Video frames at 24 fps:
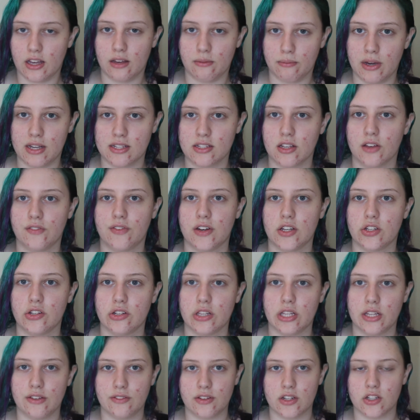myself, I do
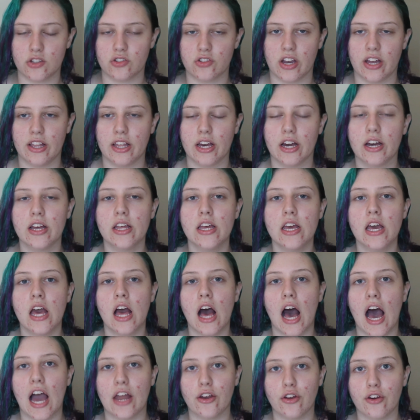live in Australia.
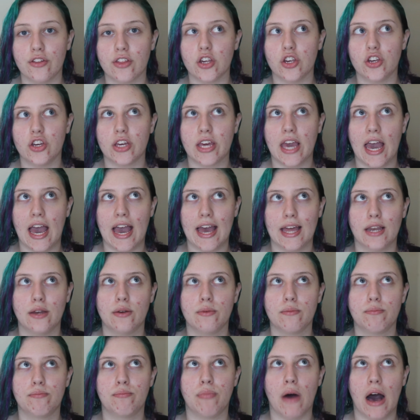I know that you
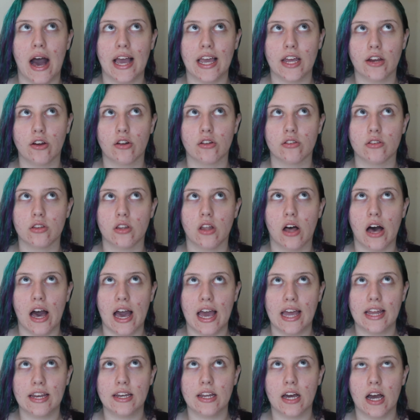can buy it
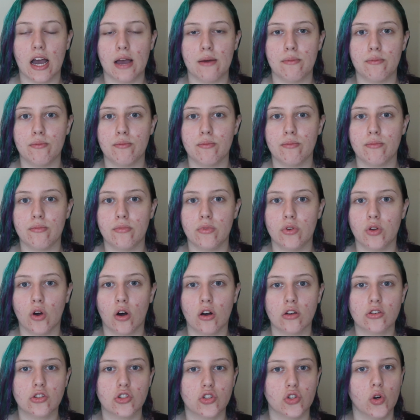online. I'm
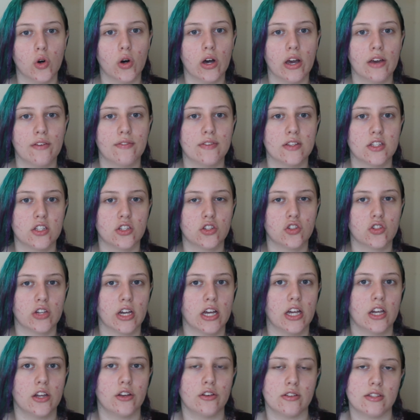not sure if it's
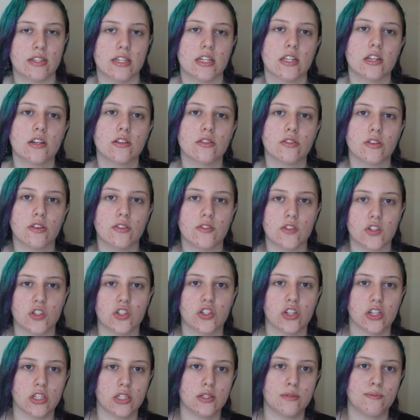Australia, New Zealand, or if it's
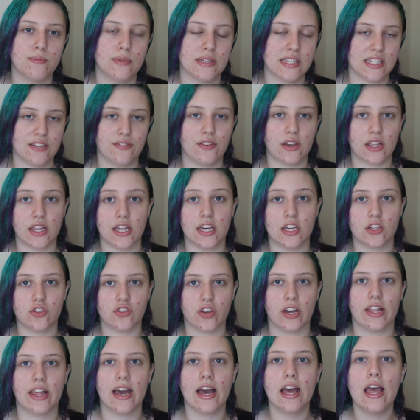just specifically
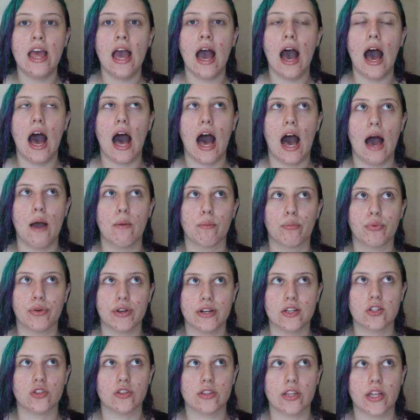Australia. I'm
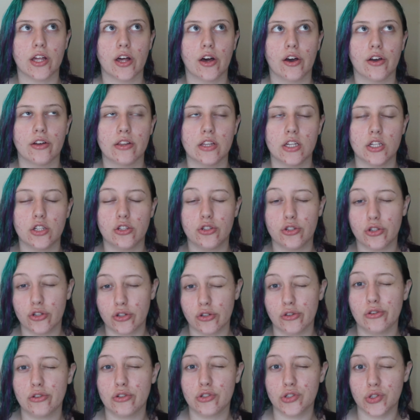pretty sure there are only
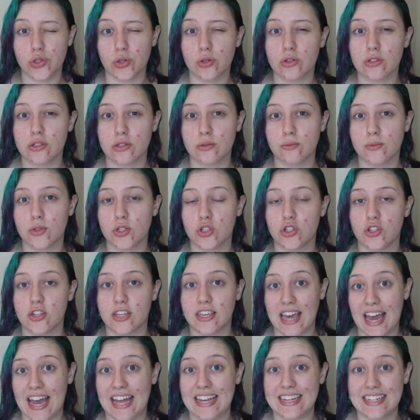2 stores in which you
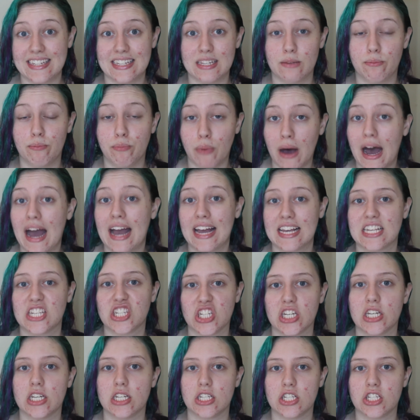can buy Chi